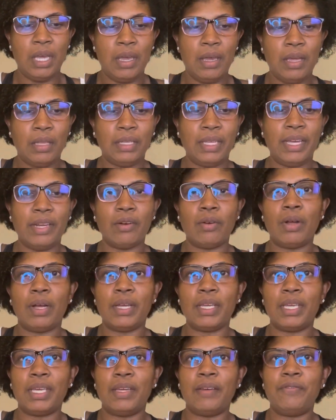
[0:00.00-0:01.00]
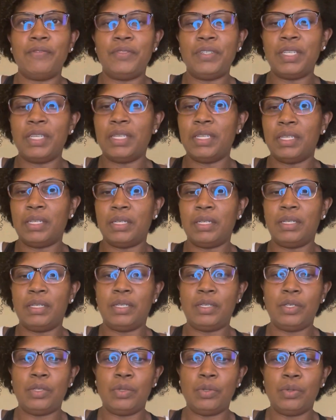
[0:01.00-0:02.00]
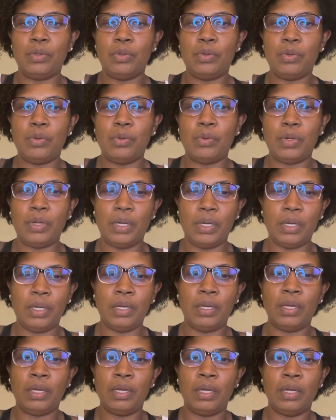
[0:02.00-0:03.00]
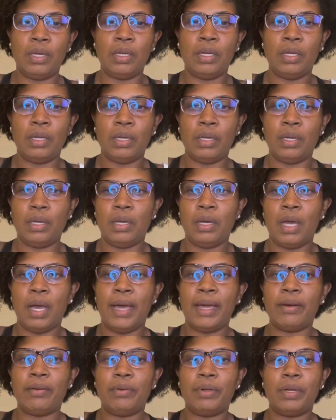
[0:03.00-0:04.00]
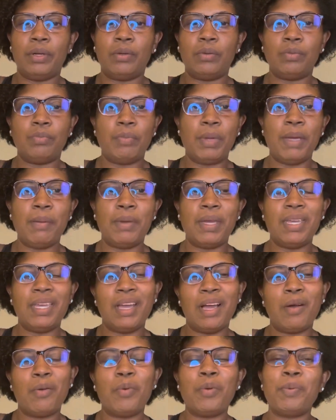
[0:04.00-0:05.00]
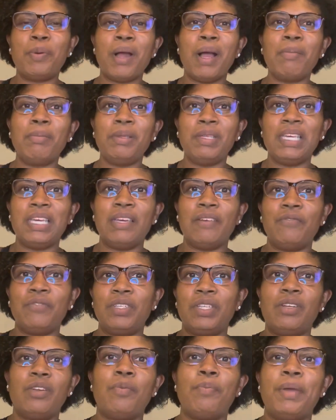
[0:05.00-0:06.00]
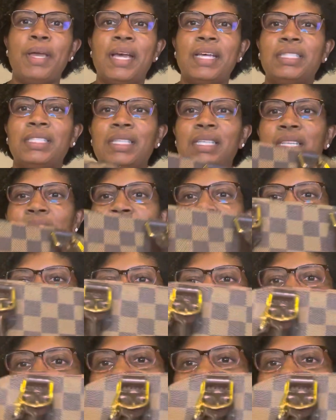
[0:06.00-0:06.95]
later on gift it to, I don't know, maybe, yeah, I would probably gift it or pass it down.